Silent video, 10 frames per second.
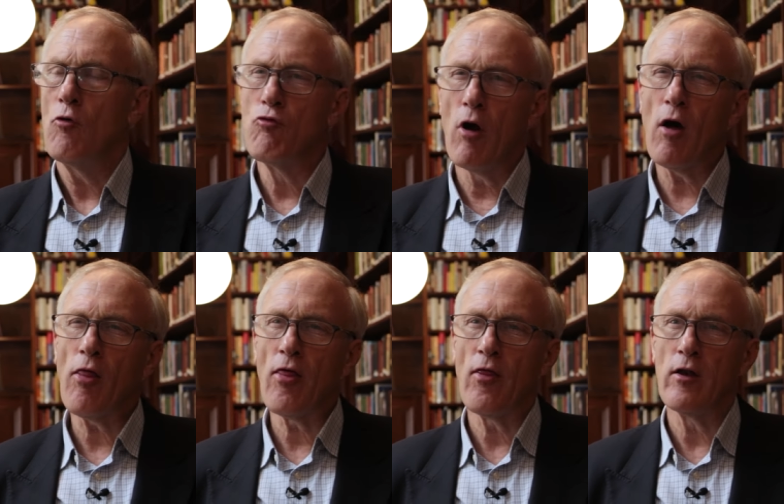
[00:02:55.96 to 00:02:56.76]

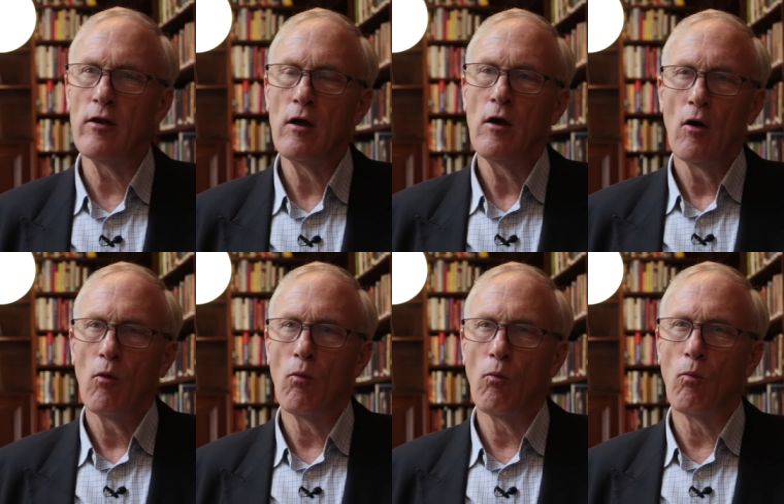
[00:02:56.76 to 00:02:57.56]
rather than
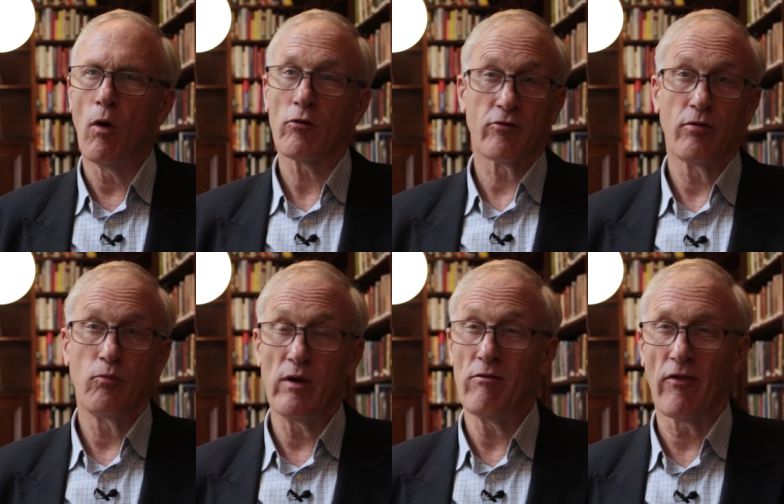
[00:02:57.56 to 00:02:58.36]
what
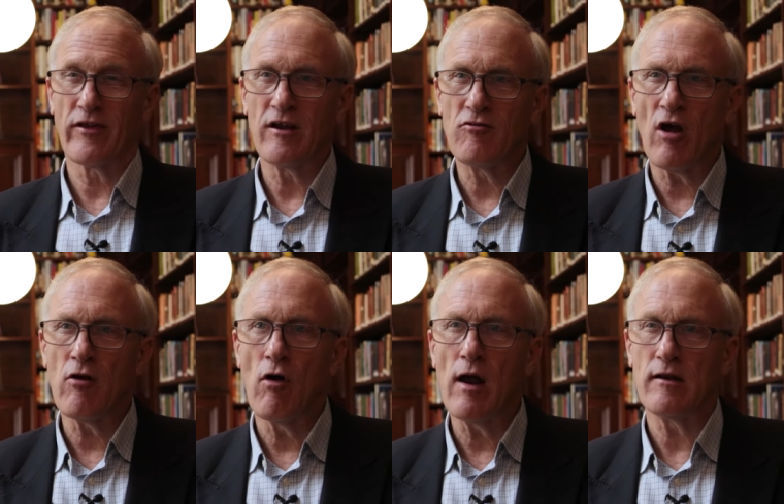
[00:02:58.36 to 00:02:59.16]
we rather
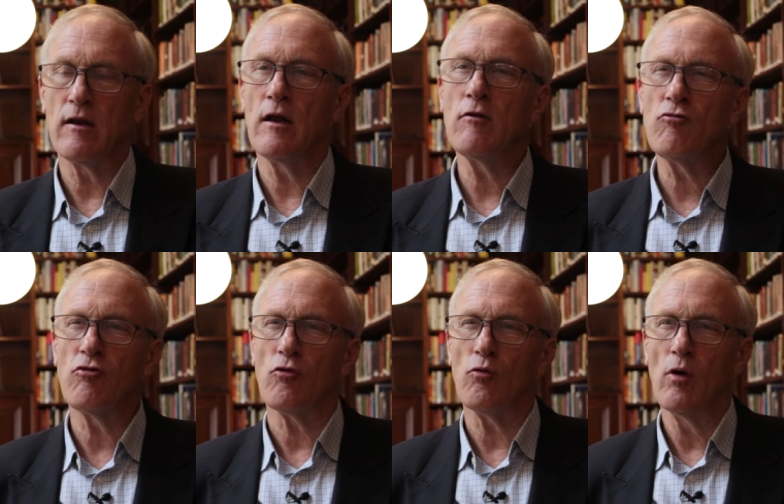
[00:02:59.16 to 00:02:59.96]
degenerated
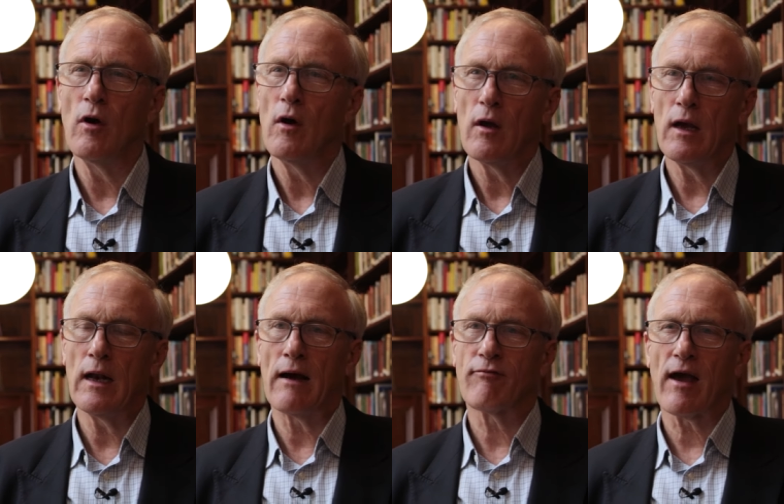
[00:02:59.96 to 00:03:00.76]
into
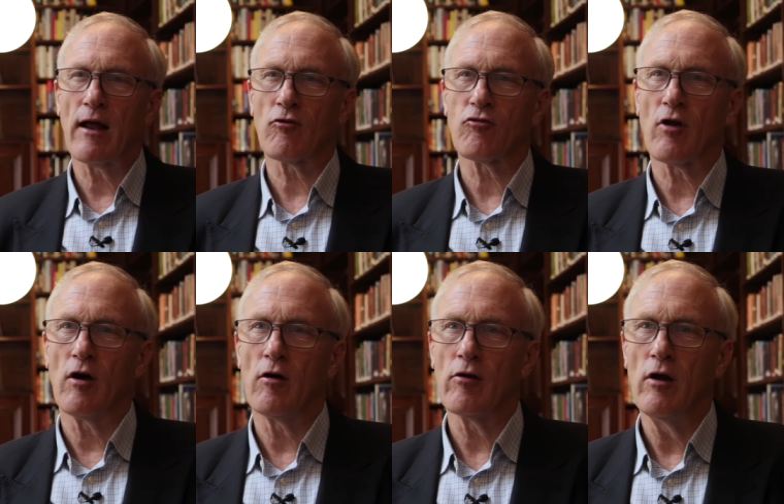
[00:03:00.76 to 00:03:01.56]
in
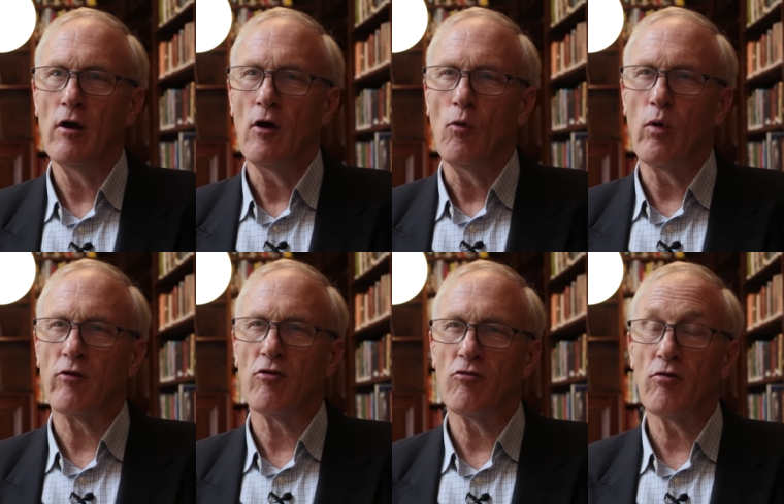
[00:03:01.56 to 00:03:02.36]
Afghanistan,
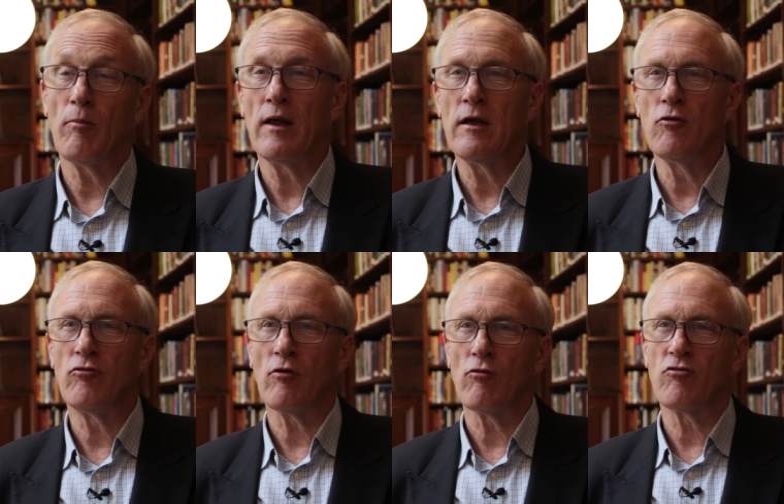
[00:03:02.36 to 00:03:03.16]
which is simply
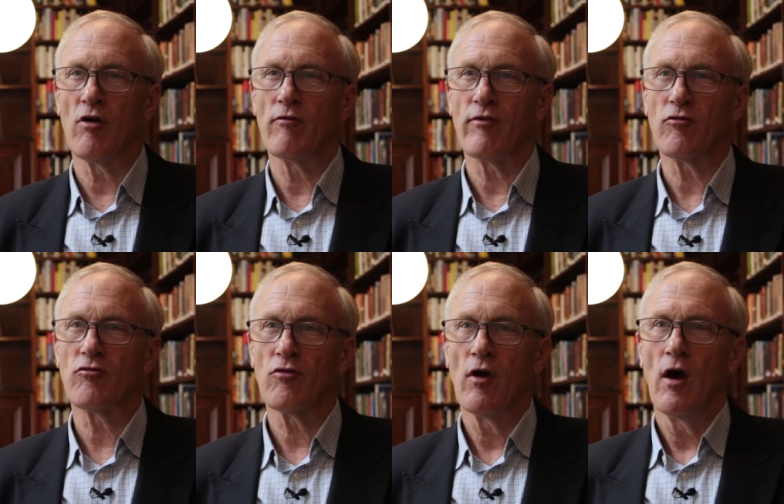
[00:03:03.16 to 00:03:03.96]
using reservists